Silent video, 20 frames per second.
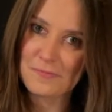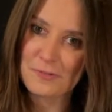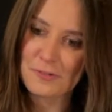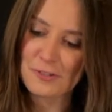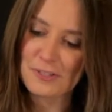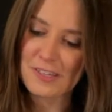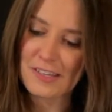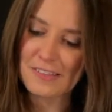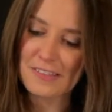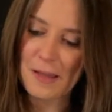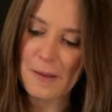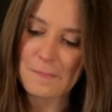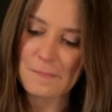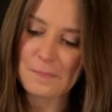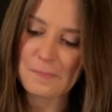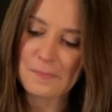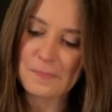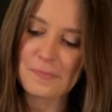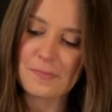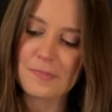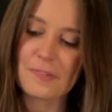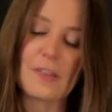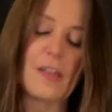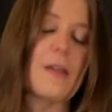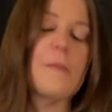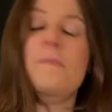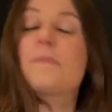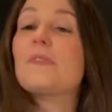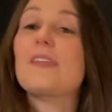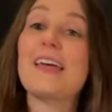Just like that.
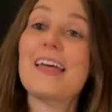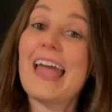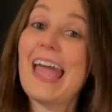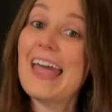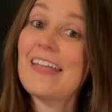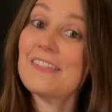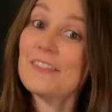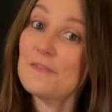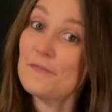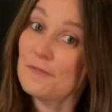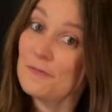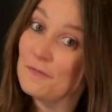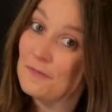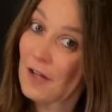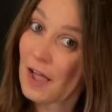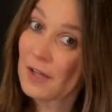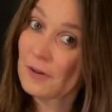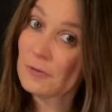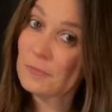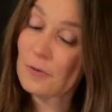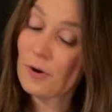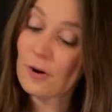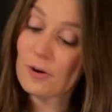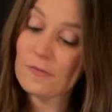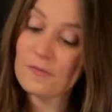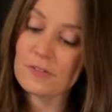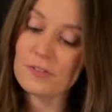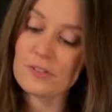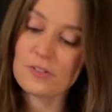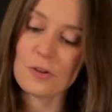Okay? And the final
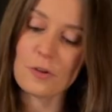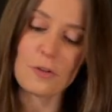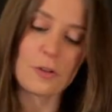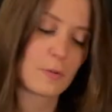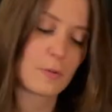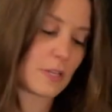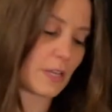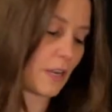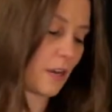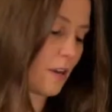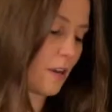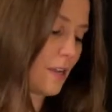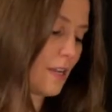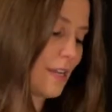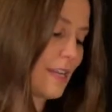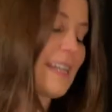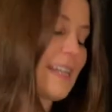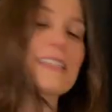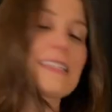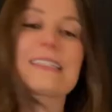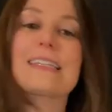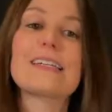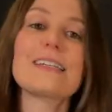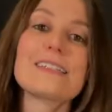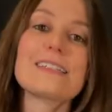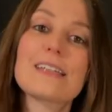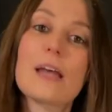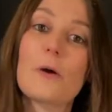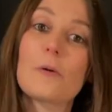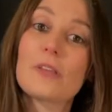part of the solo here is going
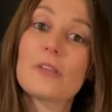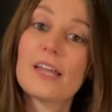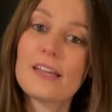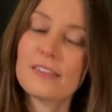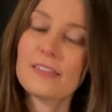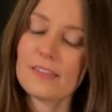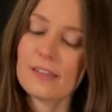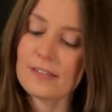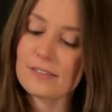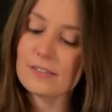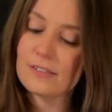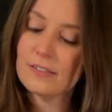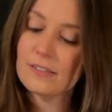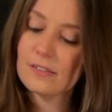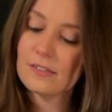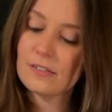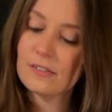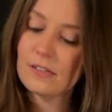to sound like this.